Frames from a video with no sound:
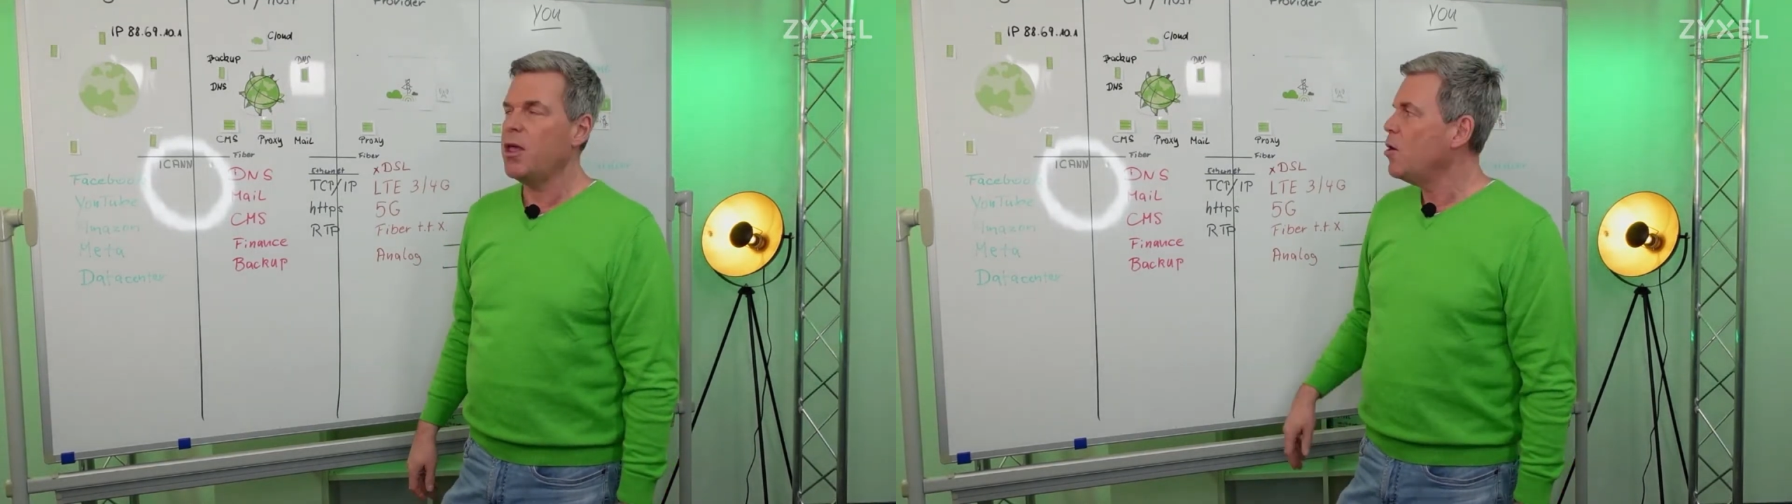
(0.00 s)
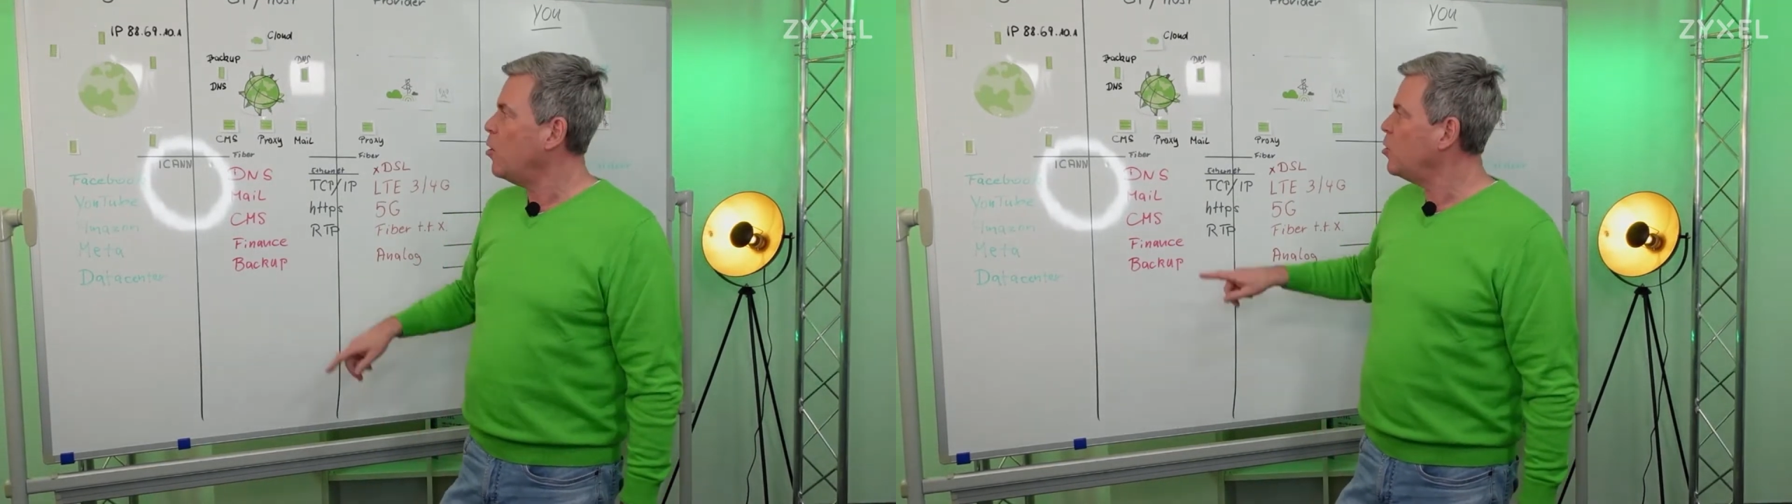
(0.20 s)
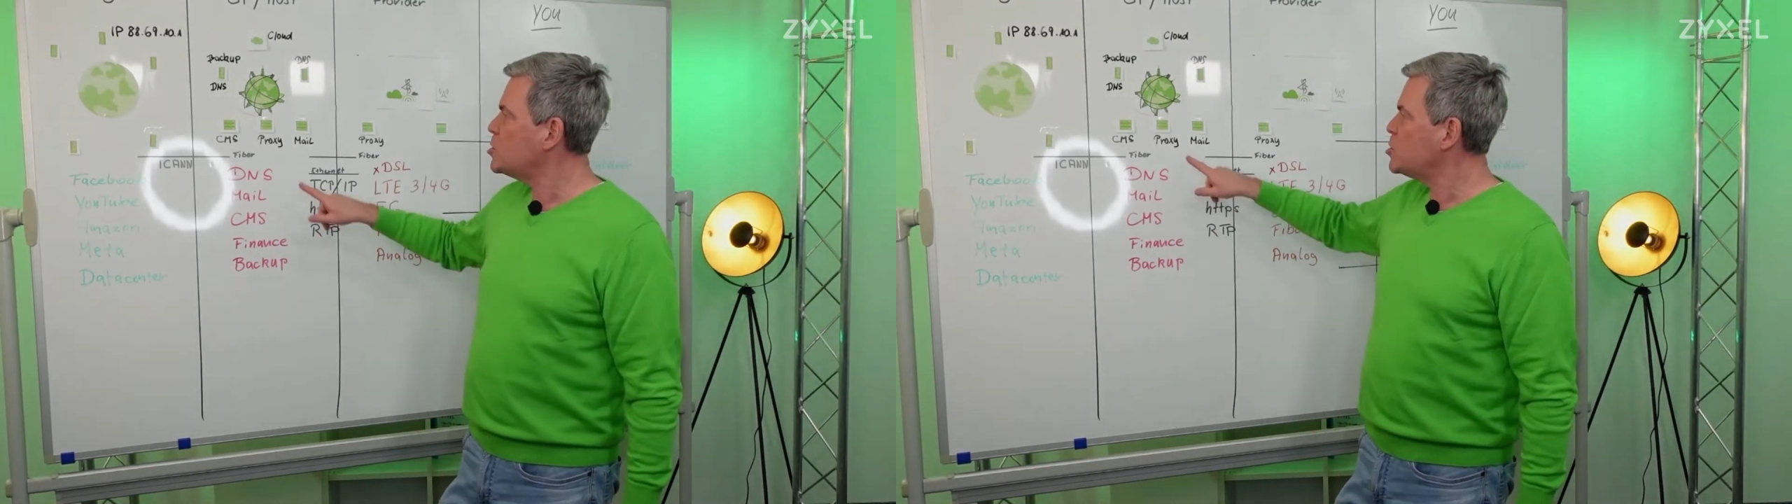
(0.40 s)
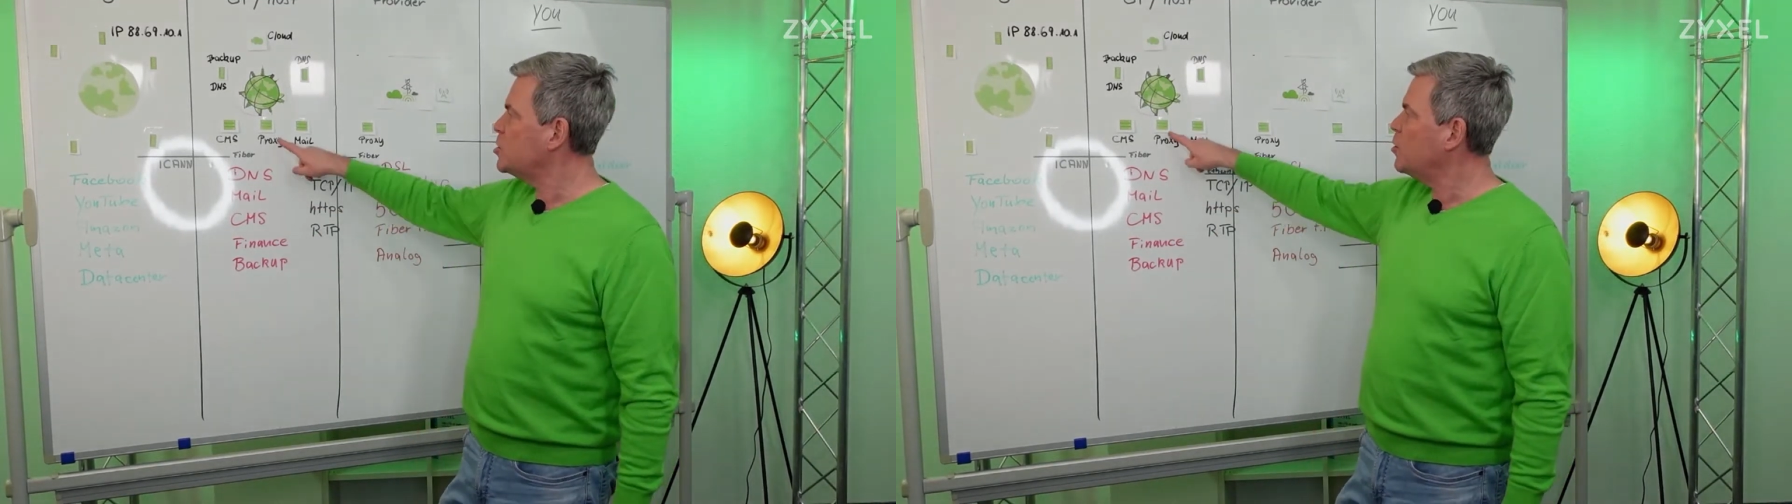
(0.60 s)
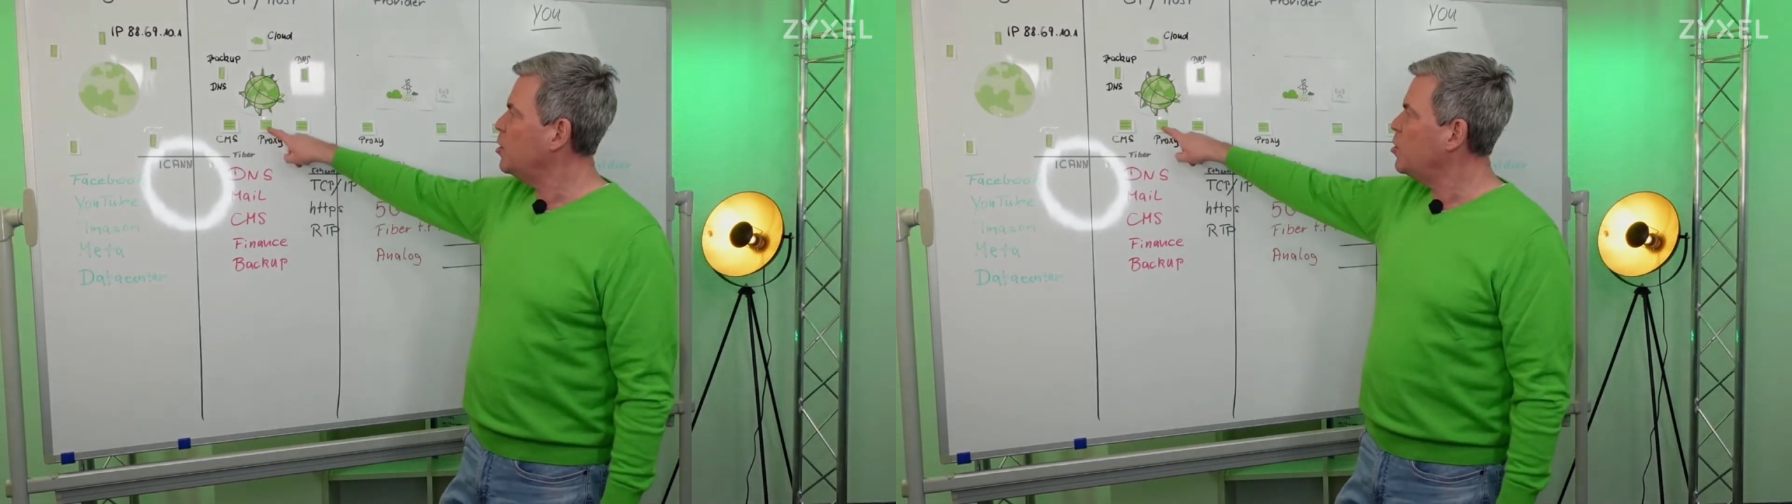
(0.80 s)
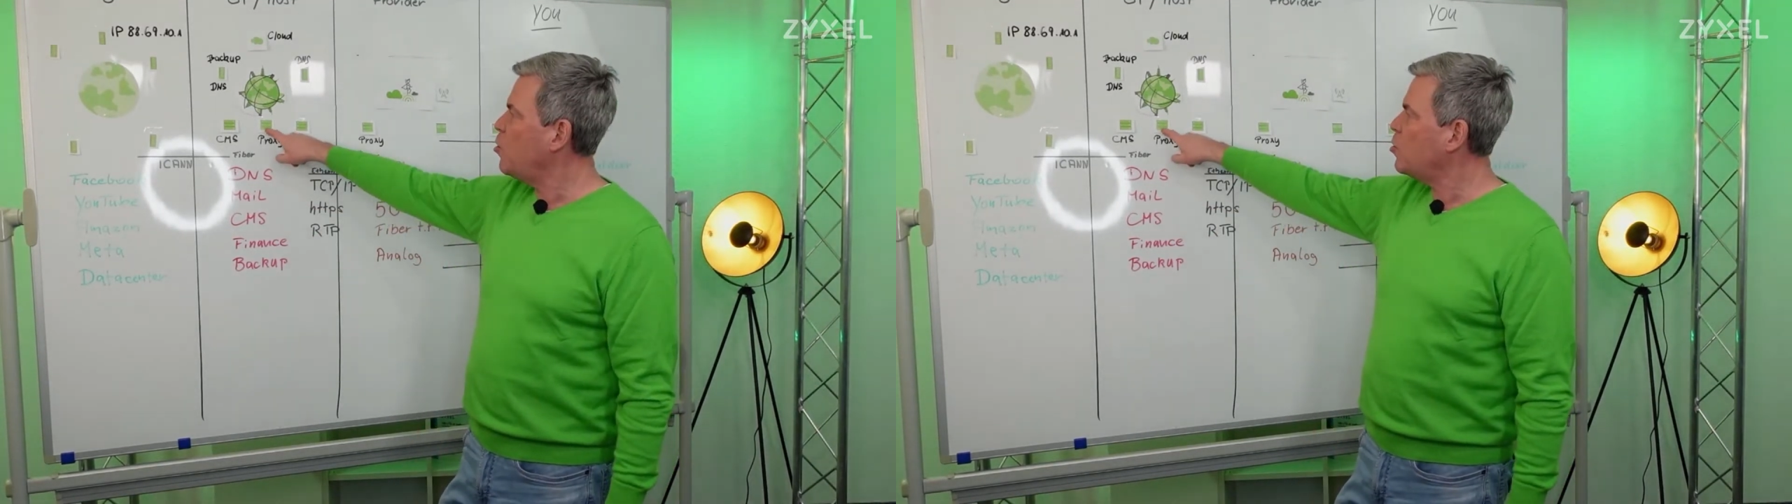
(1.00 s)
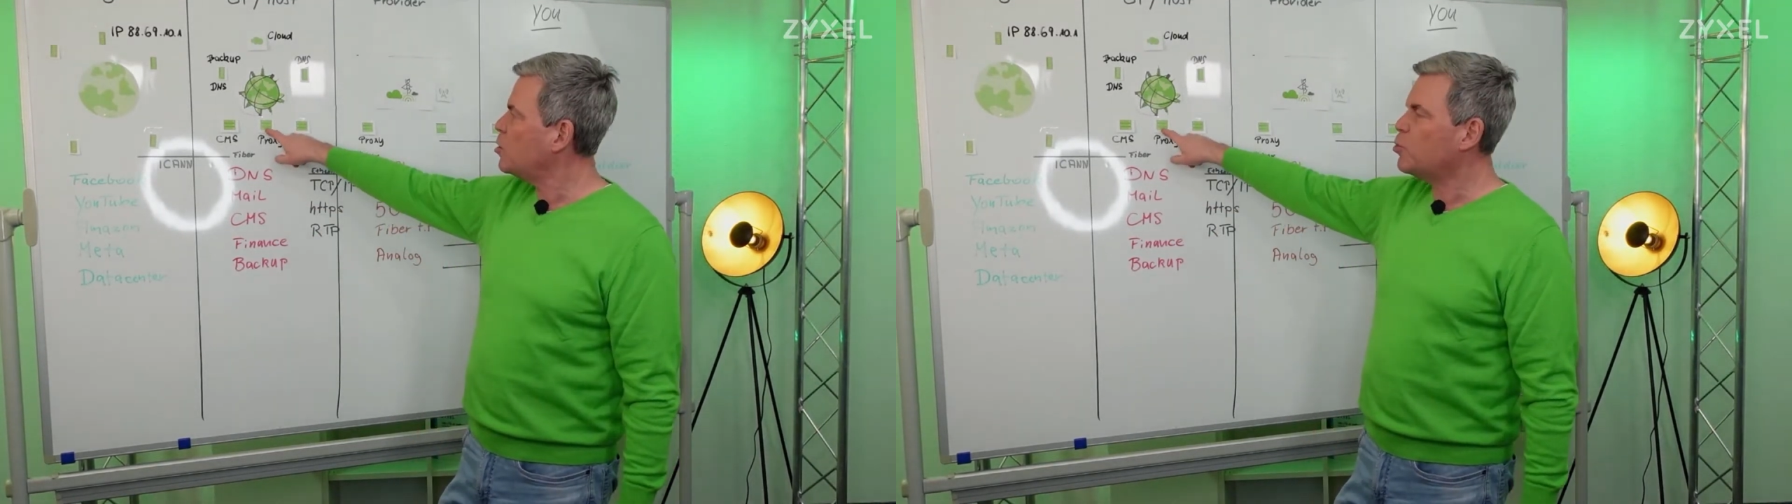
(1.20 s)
Also, the local